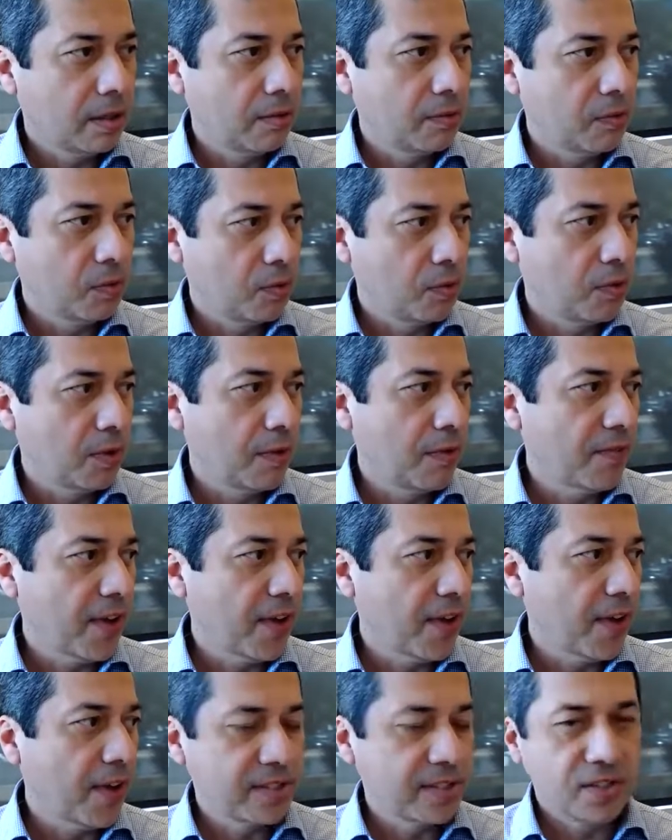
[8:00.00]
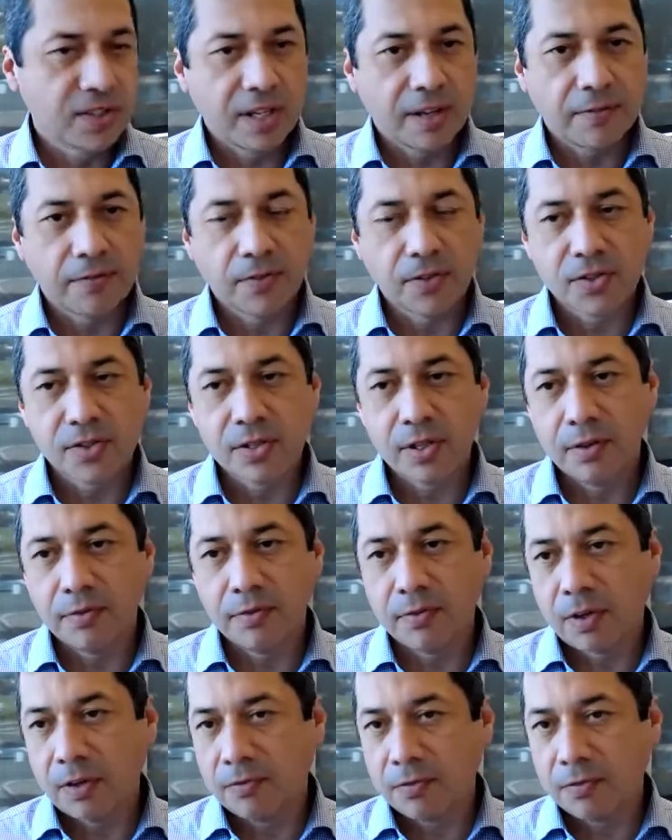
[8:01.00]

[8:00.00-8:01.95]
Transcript: through the vaccination efforts of our